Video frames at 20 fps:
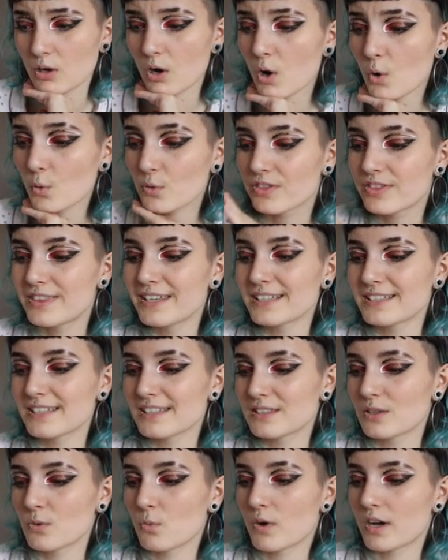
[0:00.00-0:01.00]
Oh, this
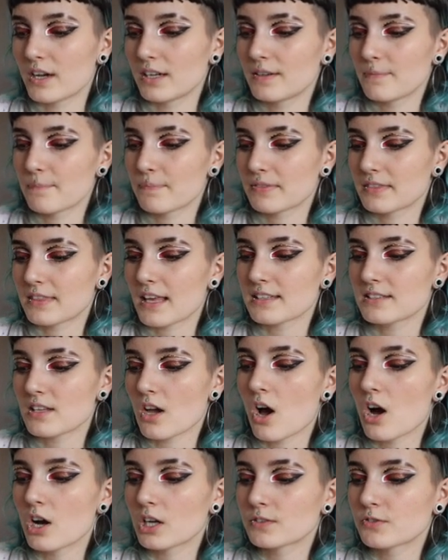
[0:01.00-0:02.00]
is the one. That's the
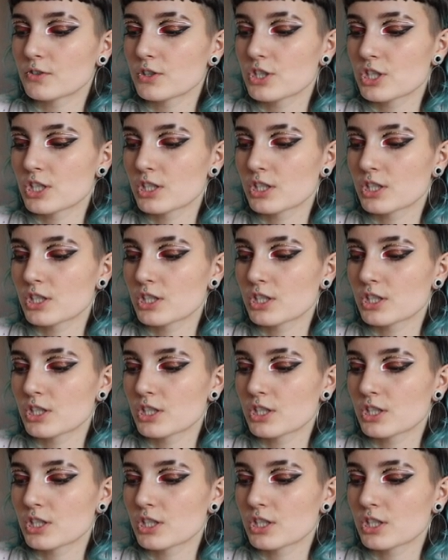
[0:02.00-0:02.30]
Oxford